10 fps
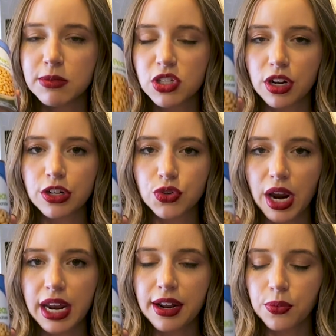I'm just gonna
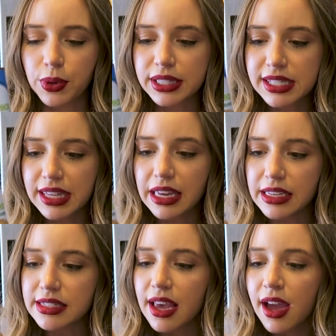drain and rinse
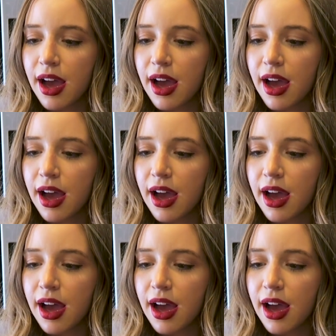these.